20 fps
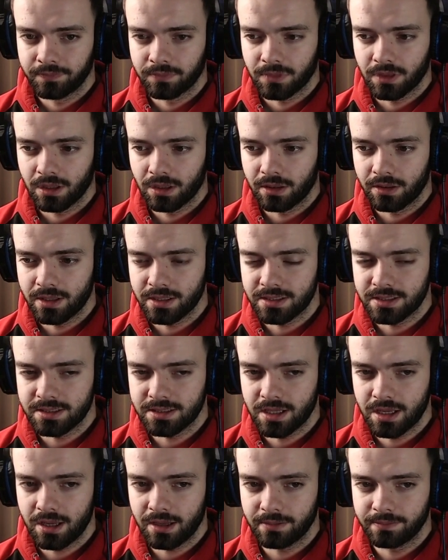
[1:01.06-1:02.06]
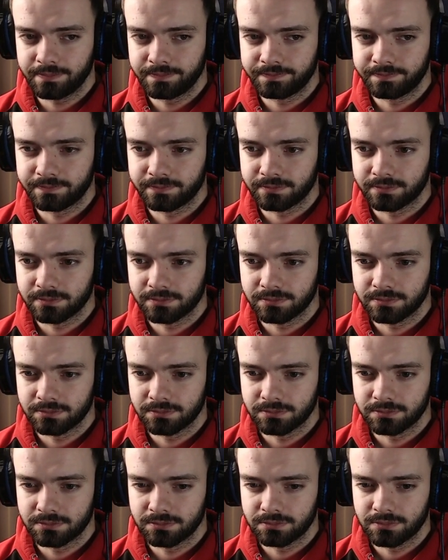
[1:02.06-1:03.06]
then, let's do this,
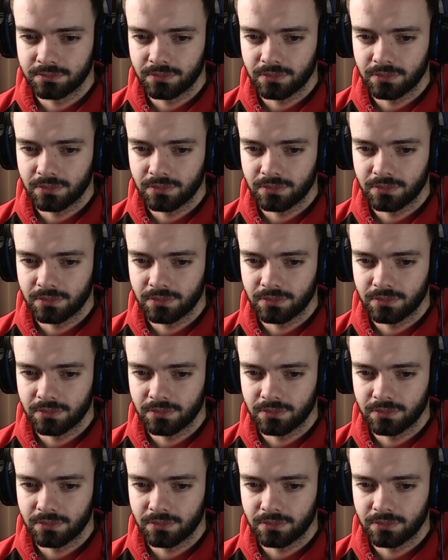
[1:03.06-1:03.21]
Kakashi.